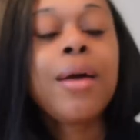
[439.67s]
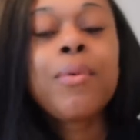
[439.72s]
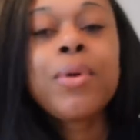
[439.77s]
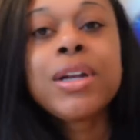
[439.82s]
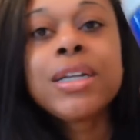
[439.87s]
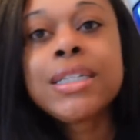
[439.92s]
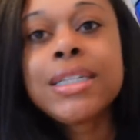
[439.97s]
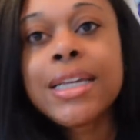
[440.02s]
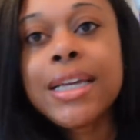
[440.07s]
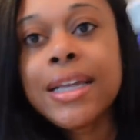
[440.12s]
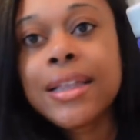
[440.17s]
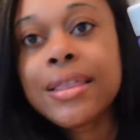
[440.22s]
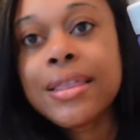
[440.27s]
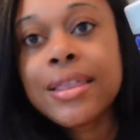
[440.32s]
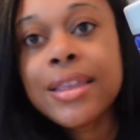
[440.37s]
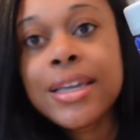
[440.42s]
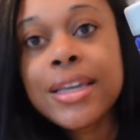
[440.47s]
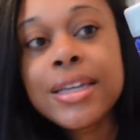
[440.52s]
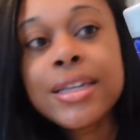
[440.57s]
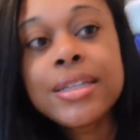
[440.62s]
I wanted to get
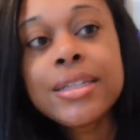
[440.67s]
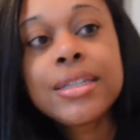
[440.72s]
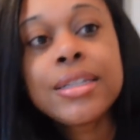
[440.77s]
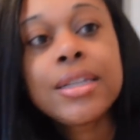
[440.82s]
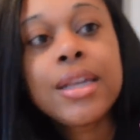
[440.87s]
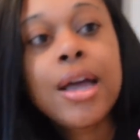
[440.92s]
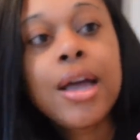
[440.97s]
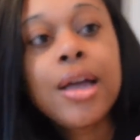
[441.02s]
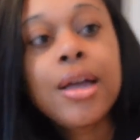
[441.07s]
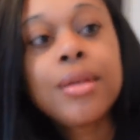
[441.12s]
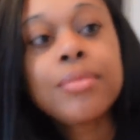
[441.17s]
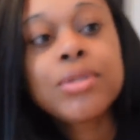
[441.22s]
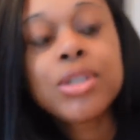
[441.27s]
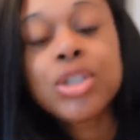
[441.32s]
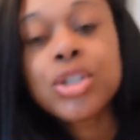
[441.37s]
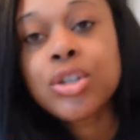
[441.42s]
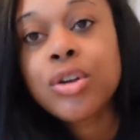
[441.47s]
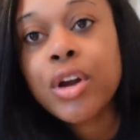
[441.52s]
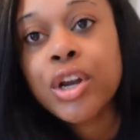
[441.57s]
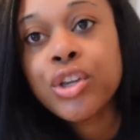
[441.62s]
this um,
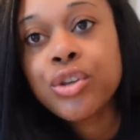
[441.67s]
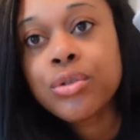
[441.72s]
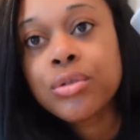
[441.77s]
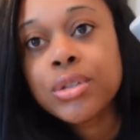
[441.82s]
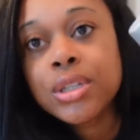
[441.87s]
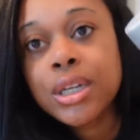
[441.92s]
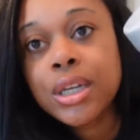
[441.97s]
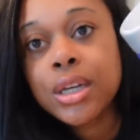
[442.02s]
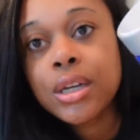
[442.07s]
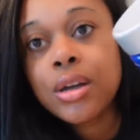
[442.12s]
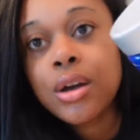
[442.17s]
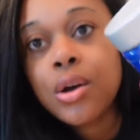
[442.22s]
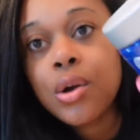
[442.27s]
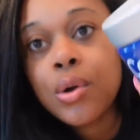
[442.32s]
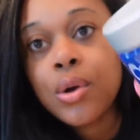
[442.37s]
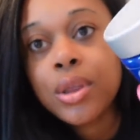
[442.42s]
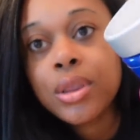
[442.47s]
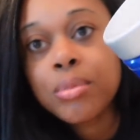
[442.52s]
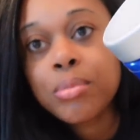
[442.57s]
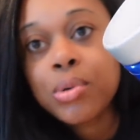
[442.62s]
to start using
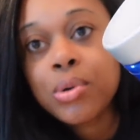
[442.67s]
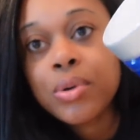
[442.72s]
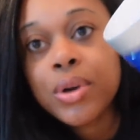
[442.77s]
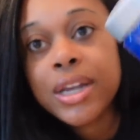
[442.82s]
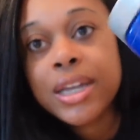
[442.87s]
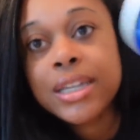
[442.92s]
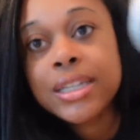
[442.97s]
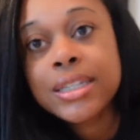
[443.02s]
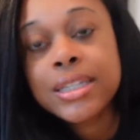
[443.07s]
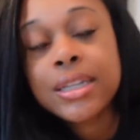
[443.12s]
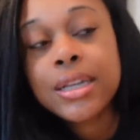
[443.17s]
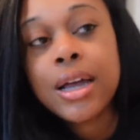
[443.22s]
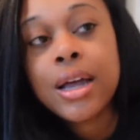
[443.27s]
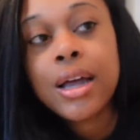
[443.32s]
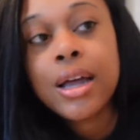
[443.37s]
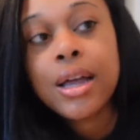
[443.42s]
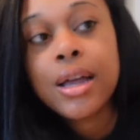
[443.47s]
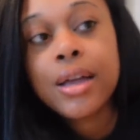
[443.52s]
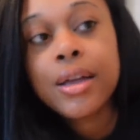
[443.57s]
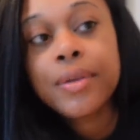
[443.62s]
on the boys
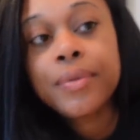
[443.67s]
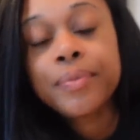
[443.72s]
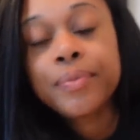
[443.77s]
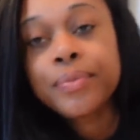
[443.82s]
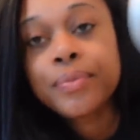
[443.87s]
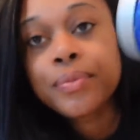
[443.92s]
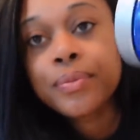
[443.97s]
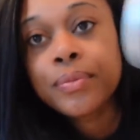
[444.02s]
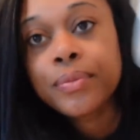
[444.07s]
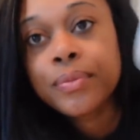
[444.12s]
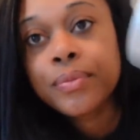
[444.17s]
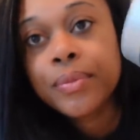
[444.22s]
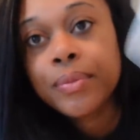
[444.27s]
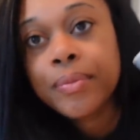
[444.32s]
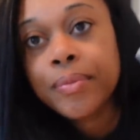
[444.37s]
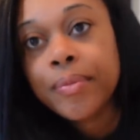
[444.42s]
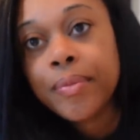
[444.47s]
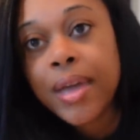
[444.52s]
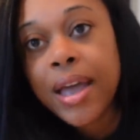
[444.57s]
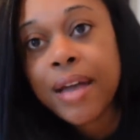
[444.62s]
uh,
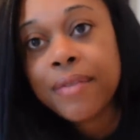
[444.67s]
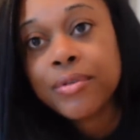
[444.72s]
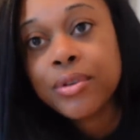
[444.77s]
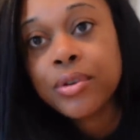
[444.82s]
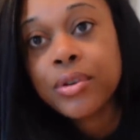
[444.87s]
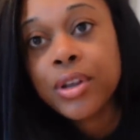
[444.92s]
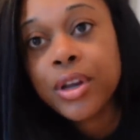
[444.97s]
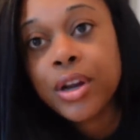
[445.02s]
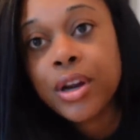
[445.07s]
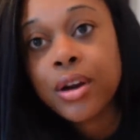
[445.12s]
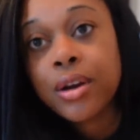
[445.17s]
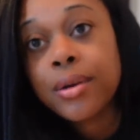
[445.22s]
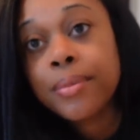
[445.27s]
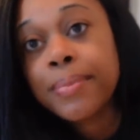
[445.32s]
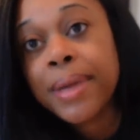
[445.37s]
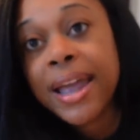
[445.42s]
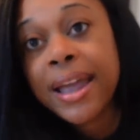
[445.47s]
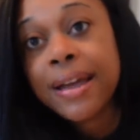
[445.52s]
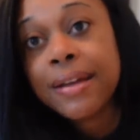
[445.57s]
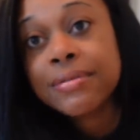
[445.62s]
after their
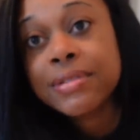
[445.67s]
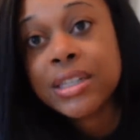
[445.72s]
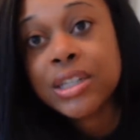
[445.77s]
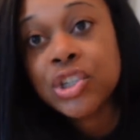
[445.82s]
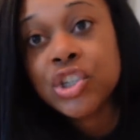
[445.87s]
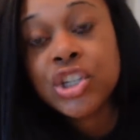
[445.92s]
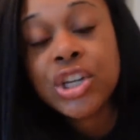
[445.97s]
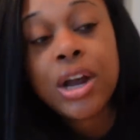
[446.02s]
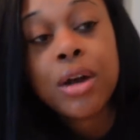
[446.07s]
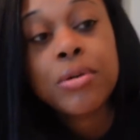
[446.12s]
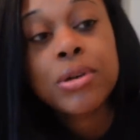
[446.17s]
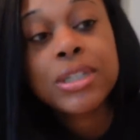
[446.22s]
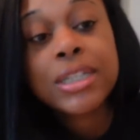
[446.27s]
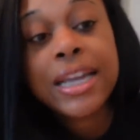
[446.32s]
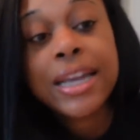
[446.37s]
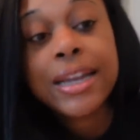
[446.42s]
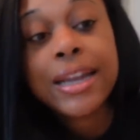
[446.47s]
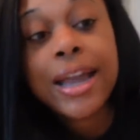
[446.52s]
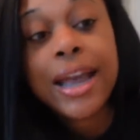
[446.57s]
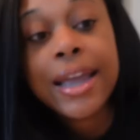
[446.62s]
baths and showers
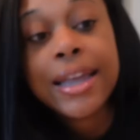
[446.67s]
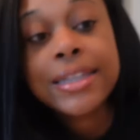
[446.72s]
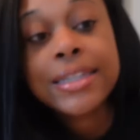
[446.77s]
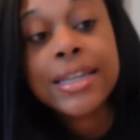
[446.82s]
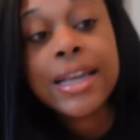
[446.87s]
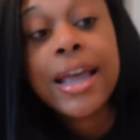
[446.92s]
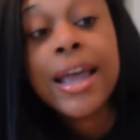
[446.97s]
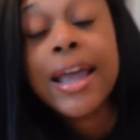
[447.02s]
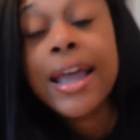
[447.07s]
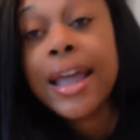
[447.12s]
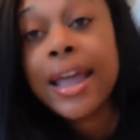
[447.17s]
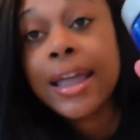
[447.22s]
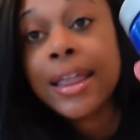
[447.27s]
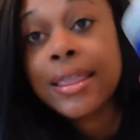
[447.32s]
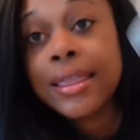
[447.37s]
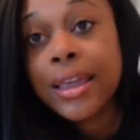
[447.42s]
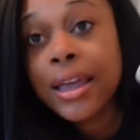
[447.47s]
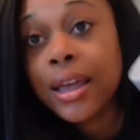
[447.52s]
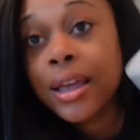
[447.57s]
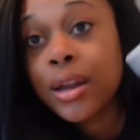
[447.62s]
at night.
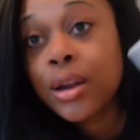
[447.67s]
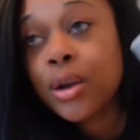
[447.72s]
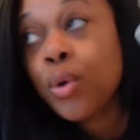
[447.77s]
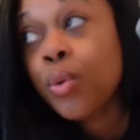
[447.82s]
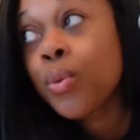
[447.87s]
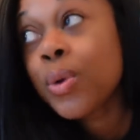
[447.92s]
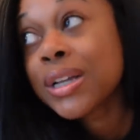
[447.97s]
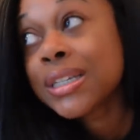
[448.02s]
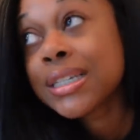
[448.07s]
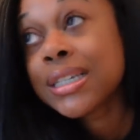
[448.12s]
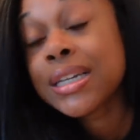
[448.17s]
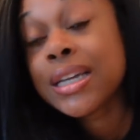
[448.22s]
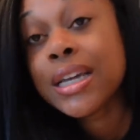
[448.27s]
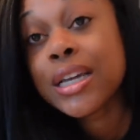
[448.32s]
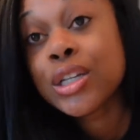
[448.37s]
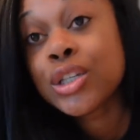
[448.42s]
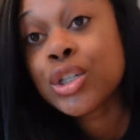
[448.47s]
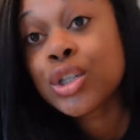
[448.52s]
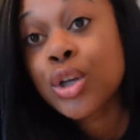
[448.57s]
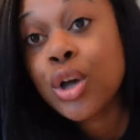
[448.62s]
And then once it
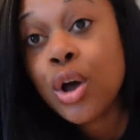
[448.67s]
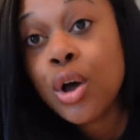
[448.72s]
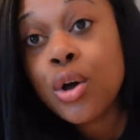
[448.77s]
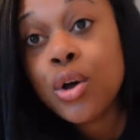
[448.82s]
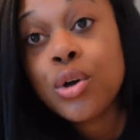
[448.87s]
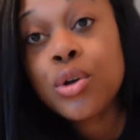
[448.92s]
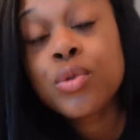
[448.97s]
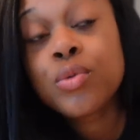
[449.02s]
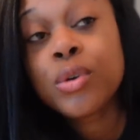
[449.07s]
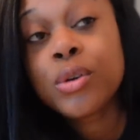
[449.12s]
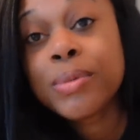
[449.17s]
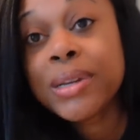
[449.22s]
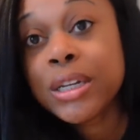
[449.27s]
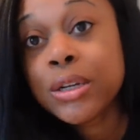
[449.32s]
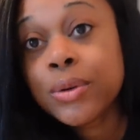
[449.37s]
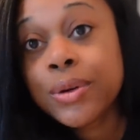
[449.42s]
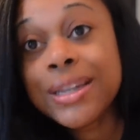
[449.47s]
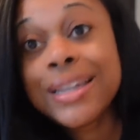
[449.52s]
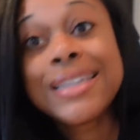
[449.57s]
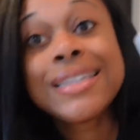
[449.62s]
gets cold, we'll be
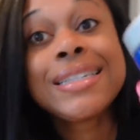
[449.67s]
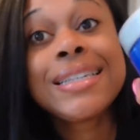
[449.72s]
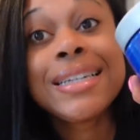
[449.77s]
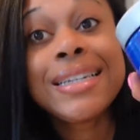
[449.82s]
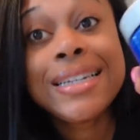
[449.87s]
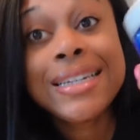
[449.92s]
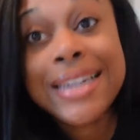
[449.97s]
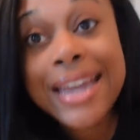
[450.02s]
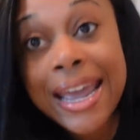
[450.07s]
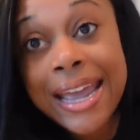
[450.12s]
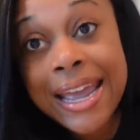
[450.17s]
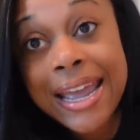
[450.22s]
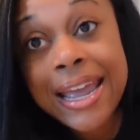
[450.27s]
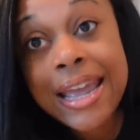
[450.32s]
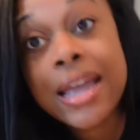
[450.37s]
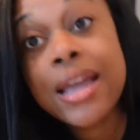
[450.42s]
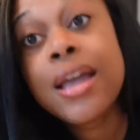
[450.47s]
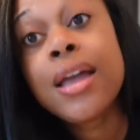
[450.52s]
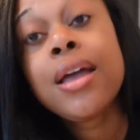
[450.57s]
doing this in the day